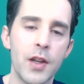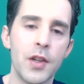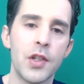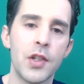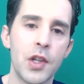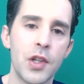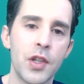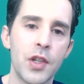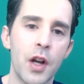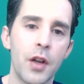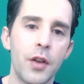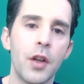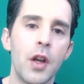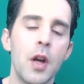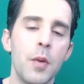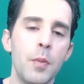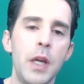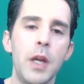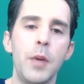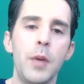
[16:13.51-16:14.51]
is
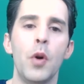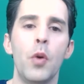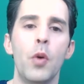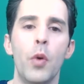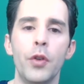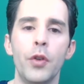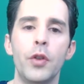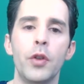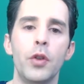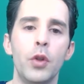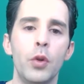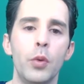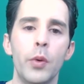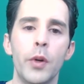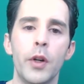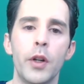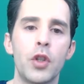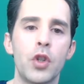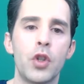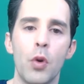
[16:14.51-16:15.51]
that people want to
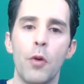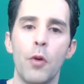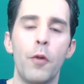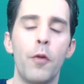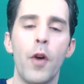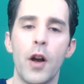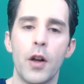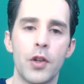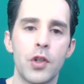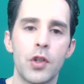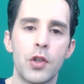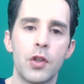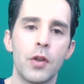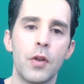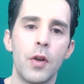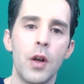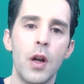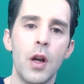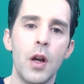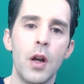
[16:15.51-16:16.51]
do it so fast.